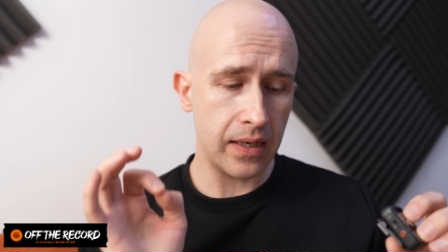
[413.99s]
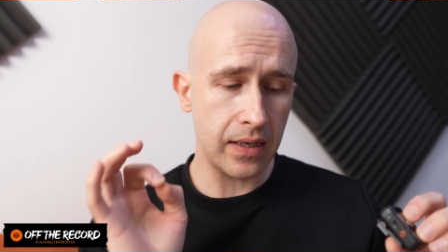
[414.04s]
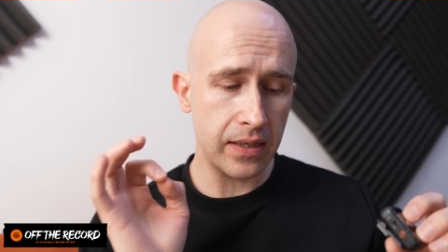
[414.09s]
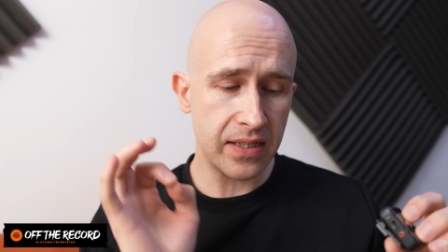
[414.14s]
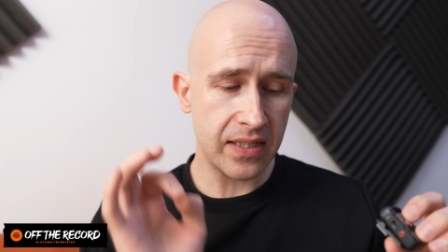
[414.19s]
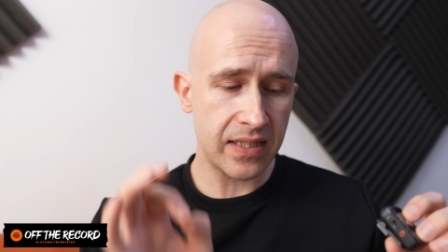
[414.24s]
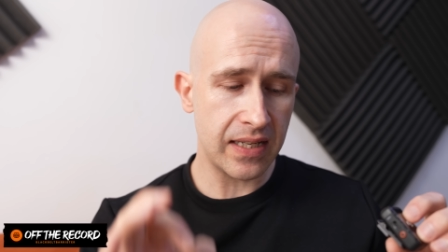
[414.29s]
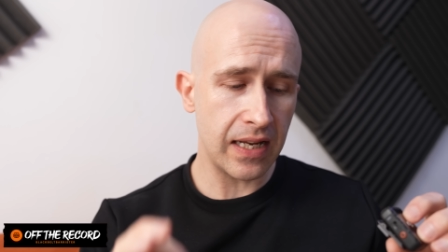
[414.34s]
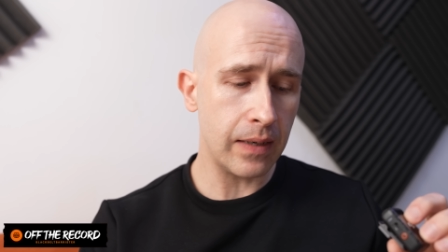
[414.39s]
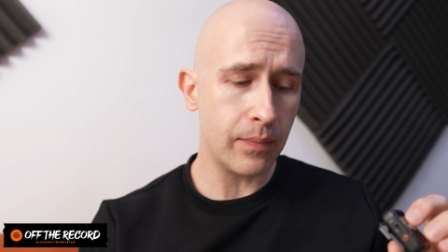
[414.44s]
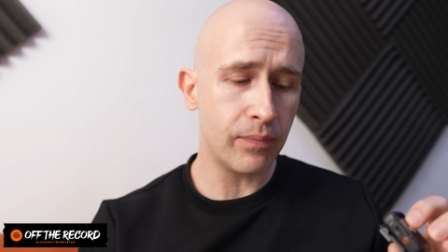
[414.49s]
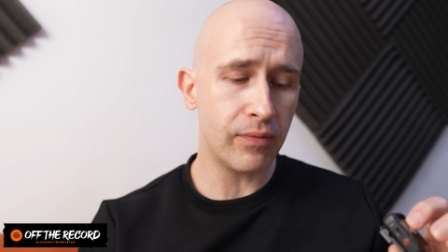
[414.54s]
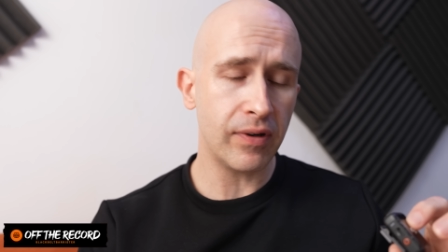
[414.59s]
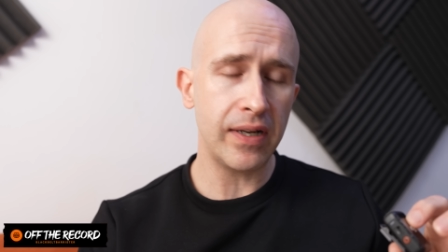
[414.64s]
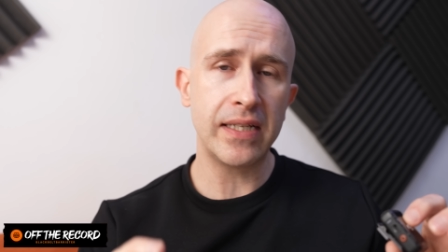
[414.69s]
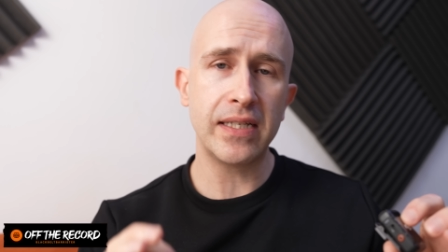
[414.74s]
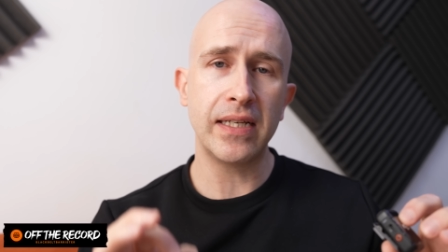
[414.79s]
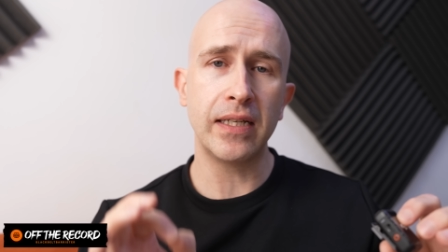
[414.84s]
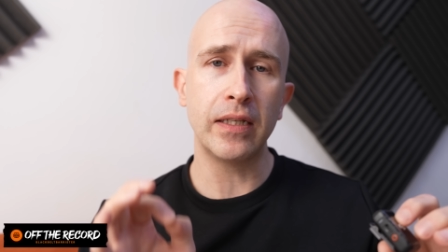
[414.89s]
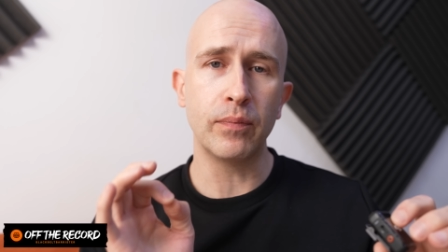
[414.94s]

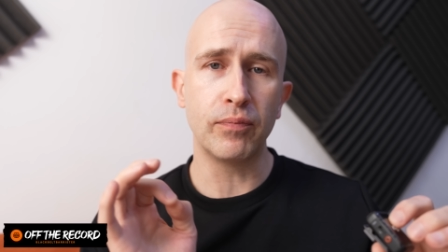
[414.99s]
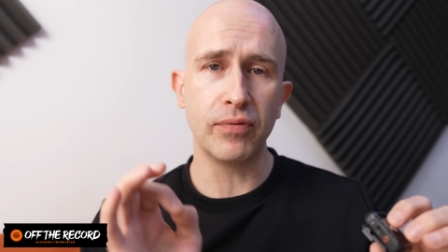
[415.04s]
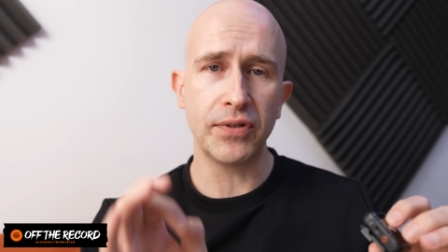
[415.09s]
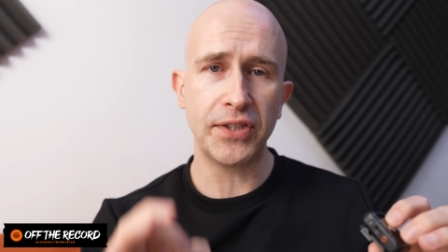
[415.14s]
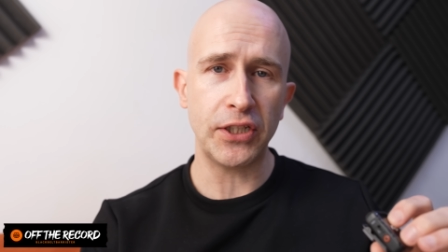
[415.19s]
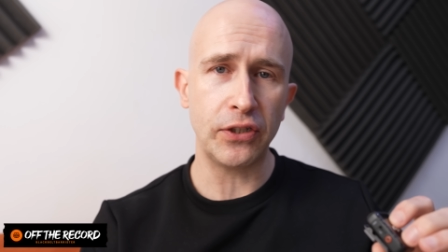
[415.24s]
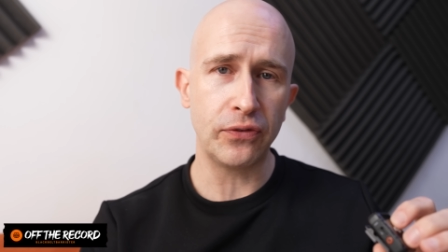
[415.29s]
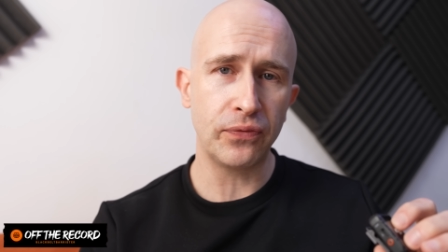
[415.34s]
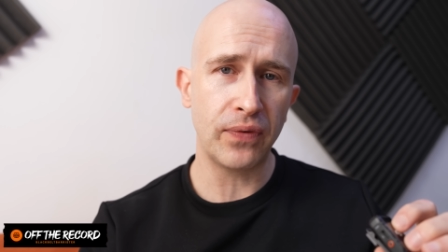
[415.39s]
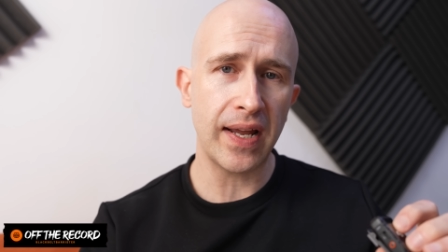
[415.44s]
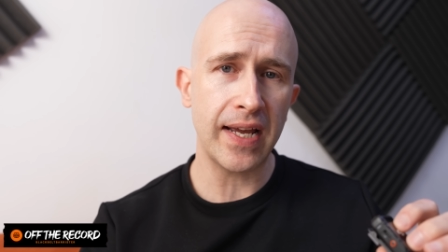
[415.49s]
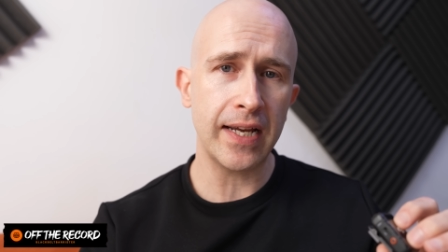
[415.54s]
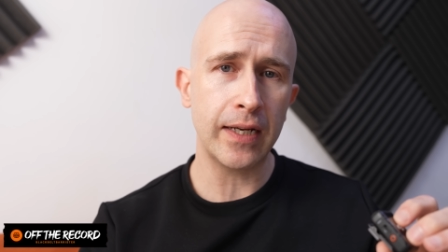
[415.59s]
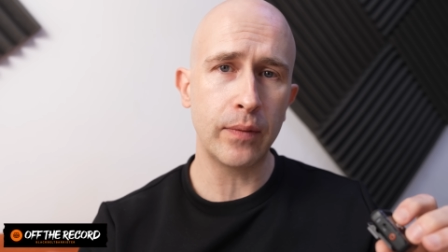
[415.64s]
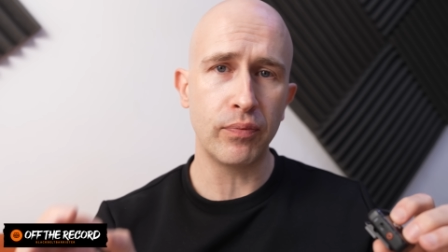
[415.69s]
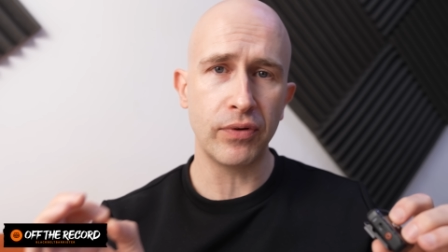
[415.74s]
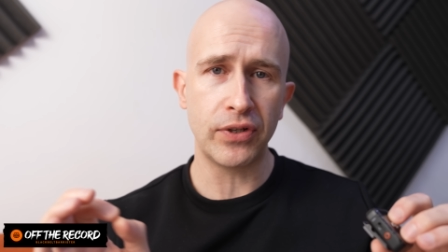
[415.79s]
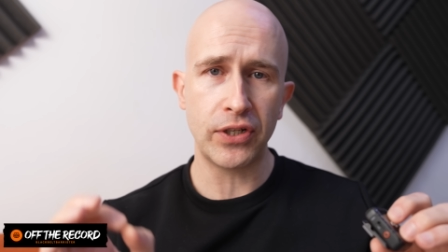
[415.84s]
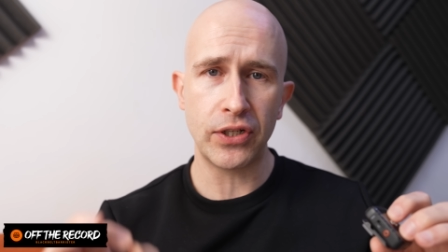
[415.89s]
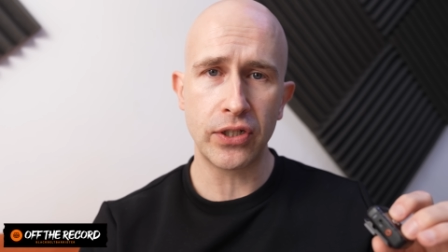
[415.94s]
celebrating the British
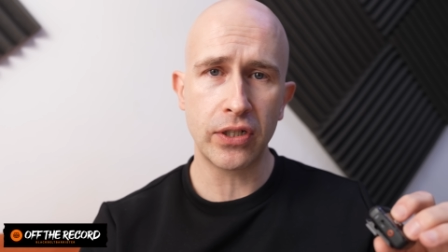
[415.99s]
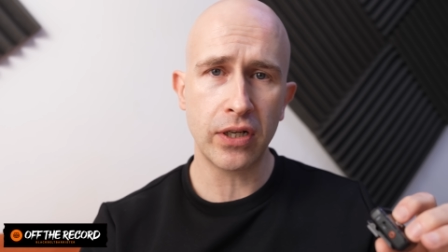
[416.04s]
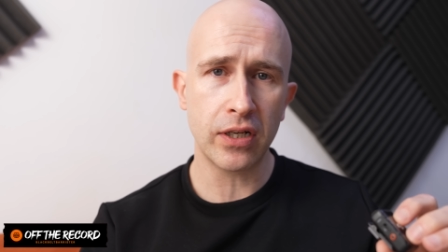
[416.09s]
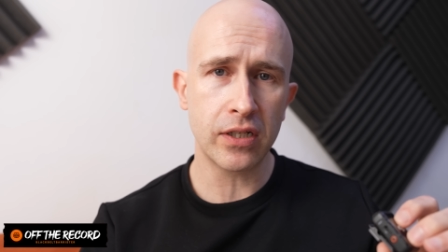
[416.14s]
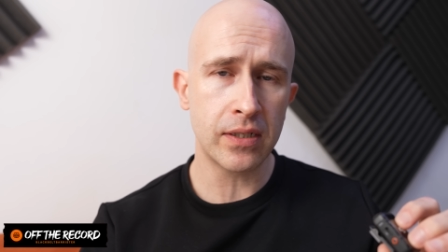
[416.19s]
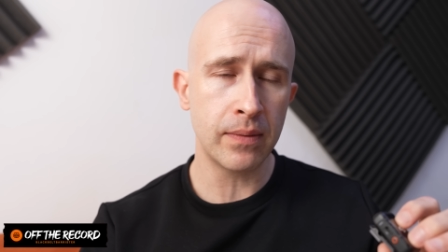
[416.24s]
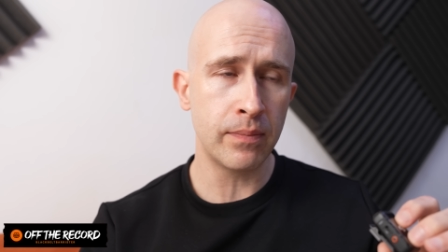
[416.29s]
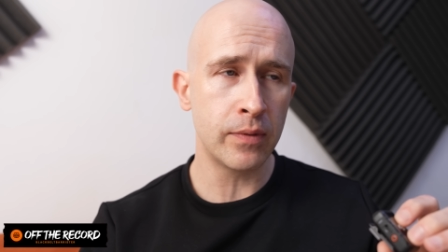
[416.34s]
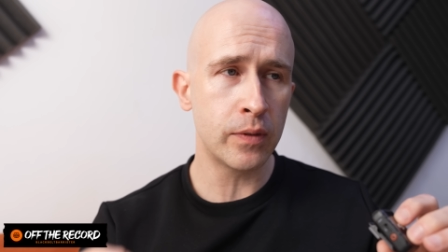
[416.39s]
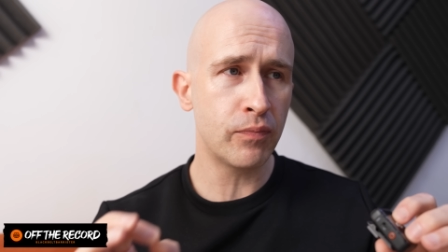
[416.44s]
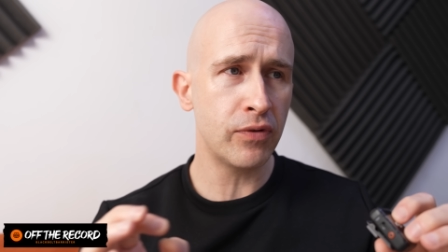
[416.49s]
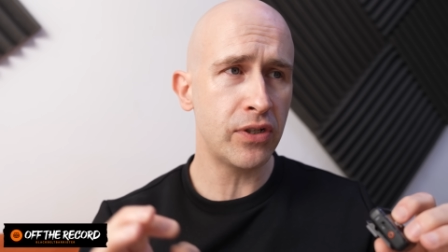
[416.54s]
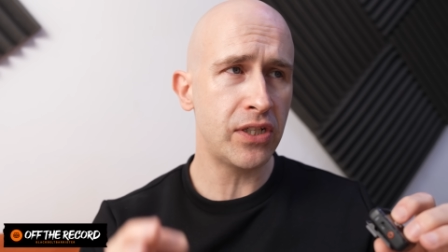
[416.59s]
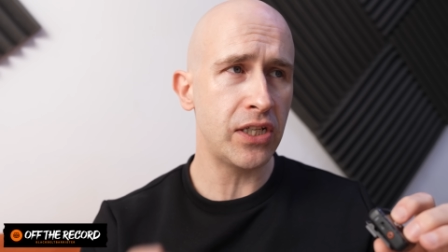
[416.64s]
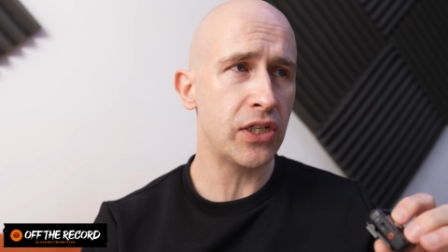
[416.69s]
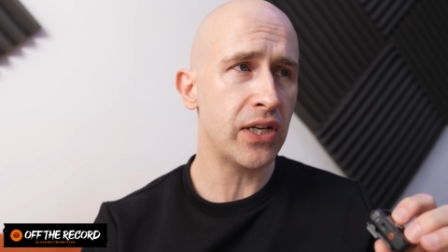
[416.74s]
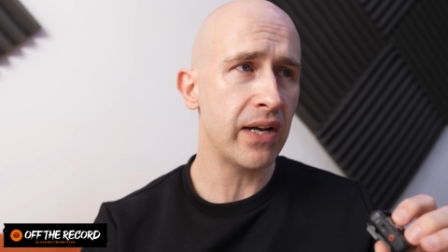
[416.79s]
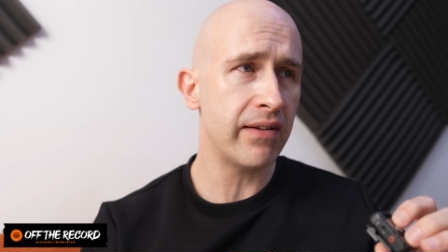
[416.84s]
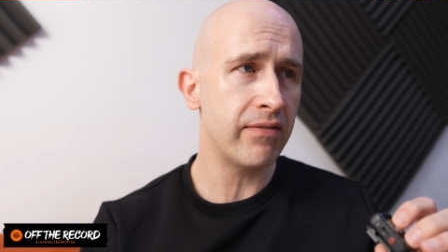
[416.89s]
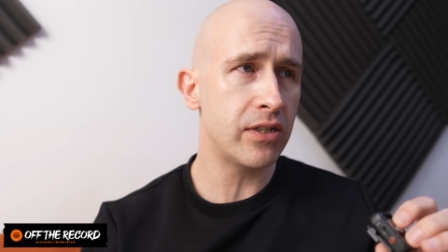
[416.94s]
flag, British customs,
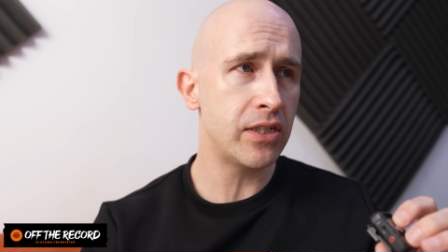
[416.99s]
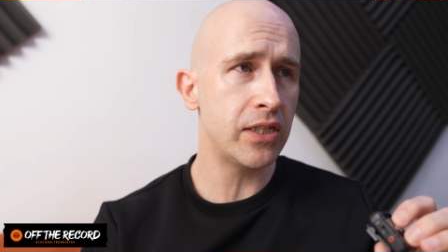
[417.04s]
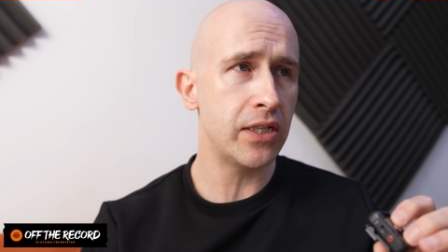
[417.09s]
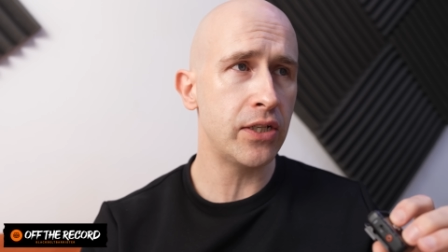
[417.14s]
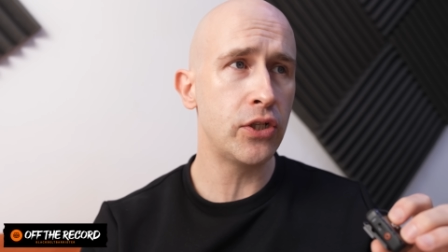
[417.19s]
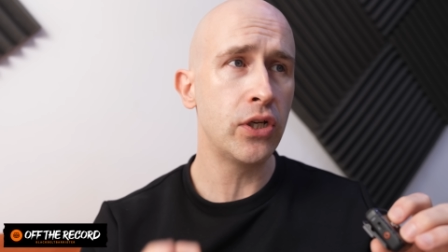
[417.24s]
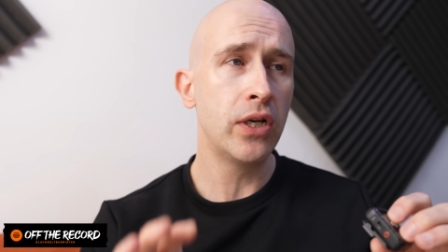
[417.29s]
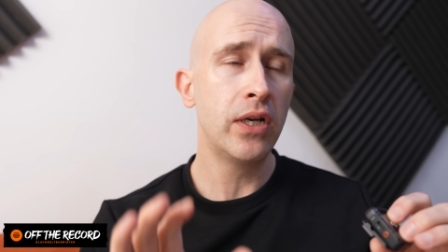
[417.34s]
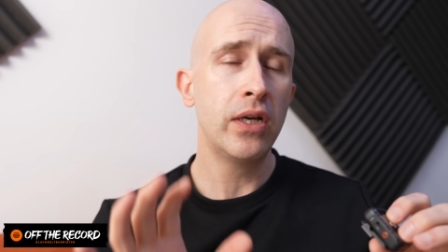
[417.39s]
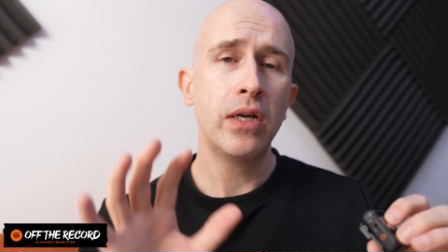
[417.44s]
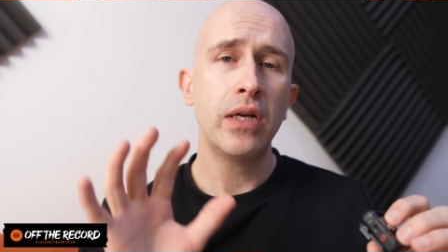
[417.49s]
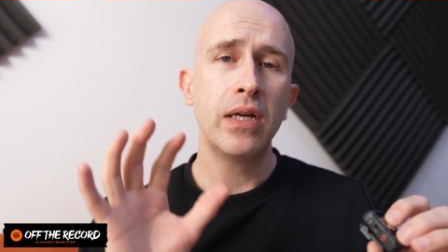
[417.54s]
British heritage,